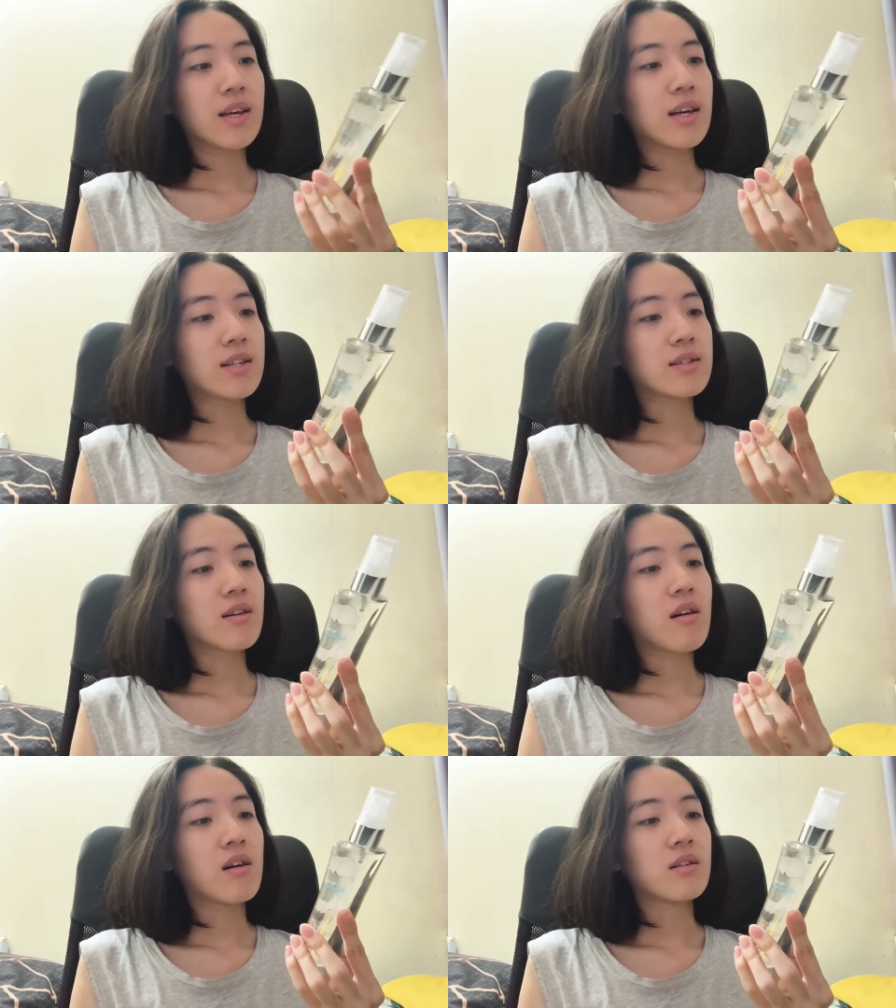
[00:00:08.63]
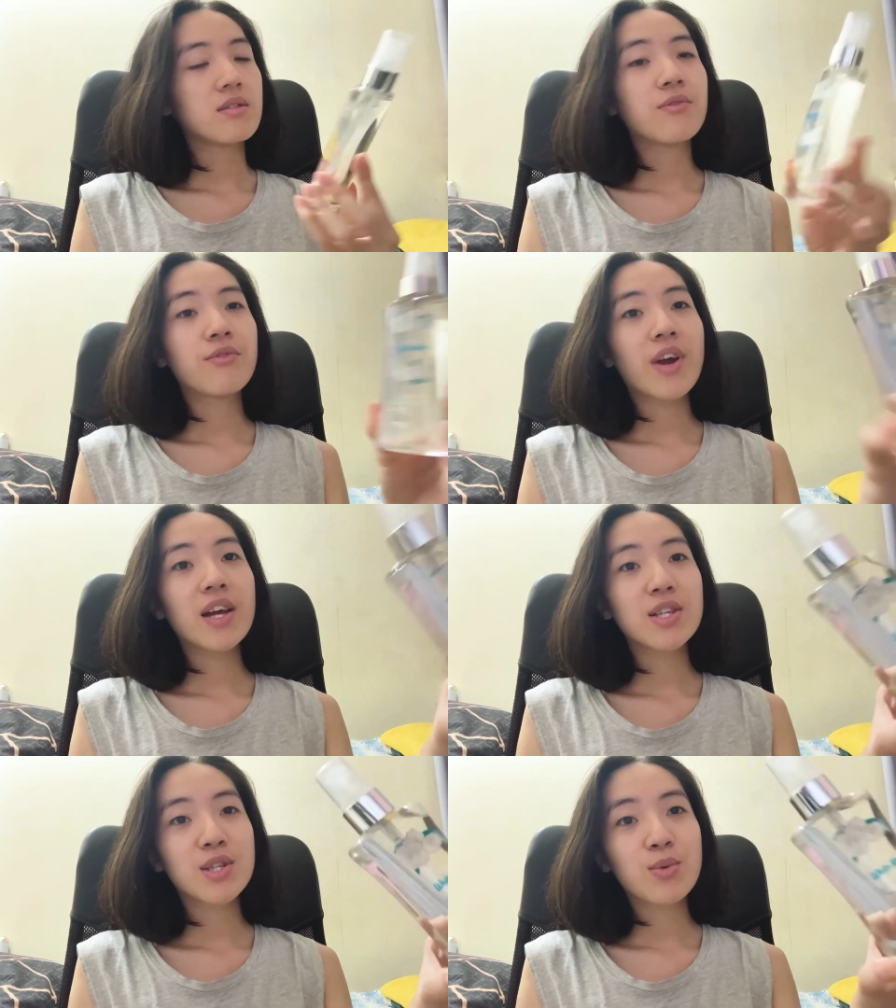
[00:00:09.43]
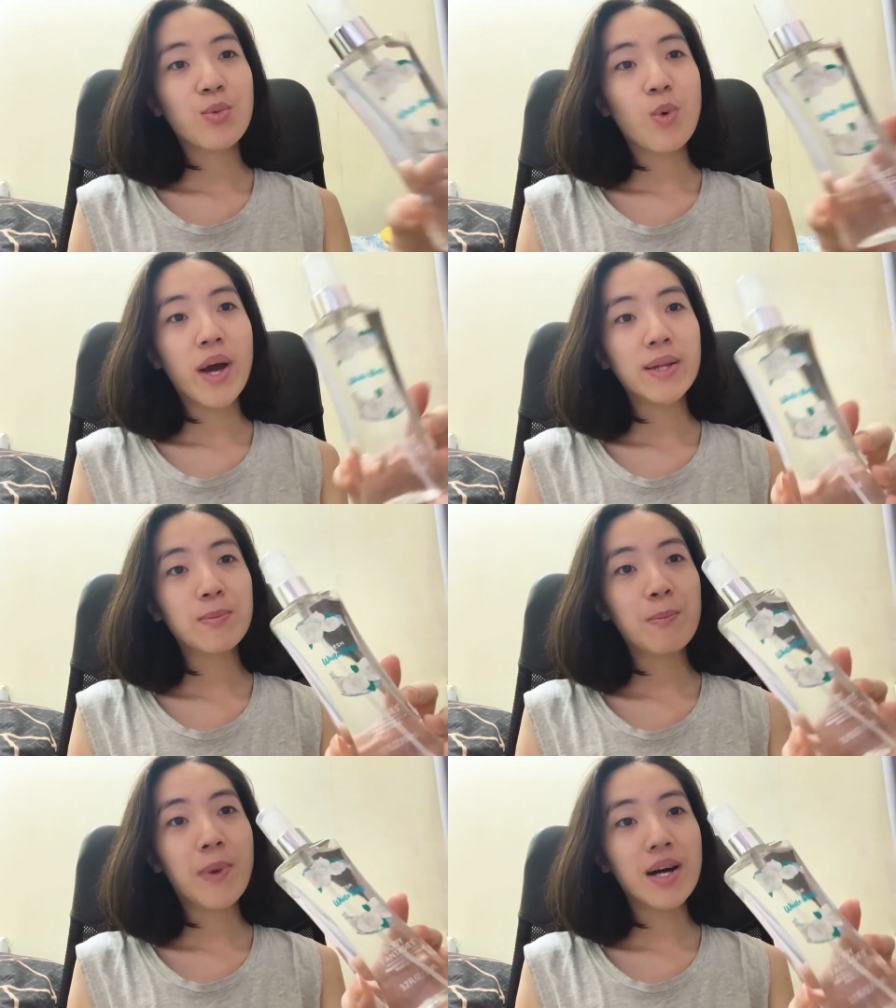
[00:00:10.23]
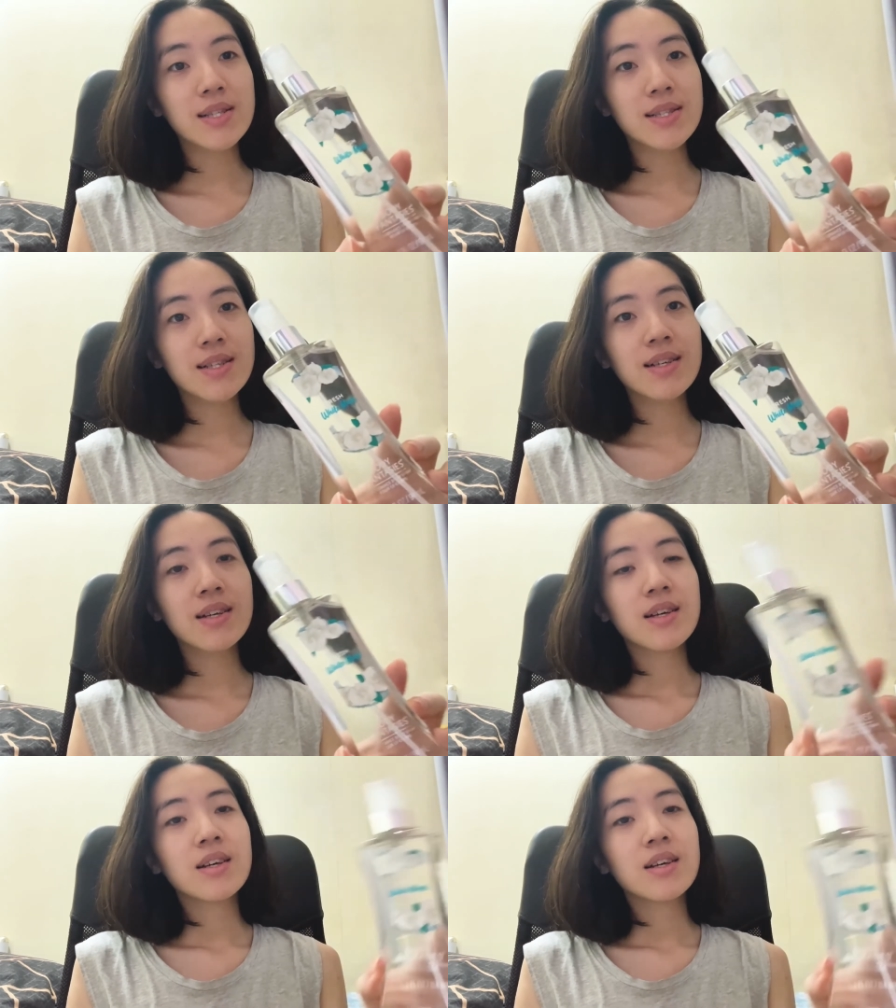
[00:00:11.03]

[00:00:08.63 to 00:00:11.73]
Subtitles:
It's called Fresh White Musk.